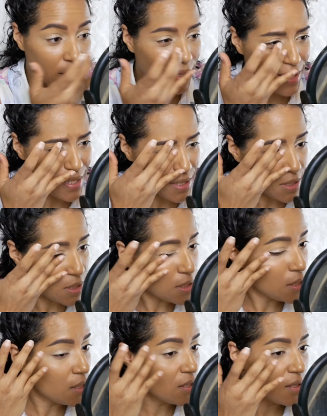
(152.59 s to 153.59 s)
let's
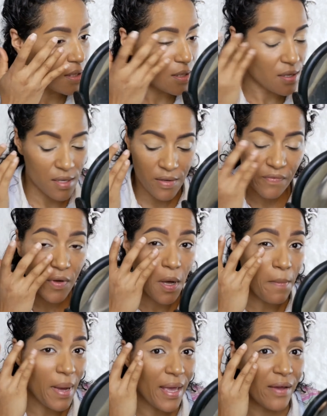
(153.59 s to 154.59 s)
see if
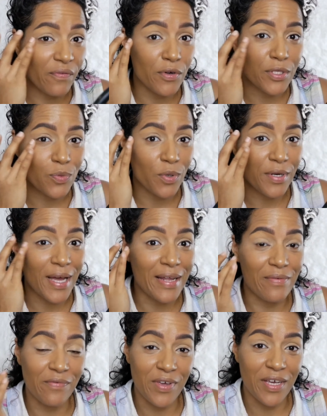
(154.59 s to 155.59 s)
my efforts were not
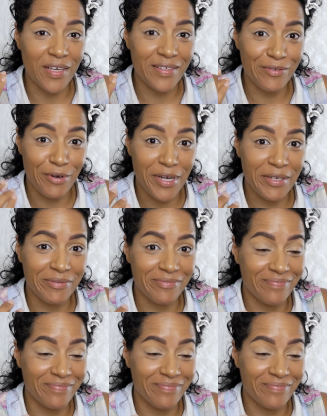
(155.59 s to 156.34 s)
in vain, right?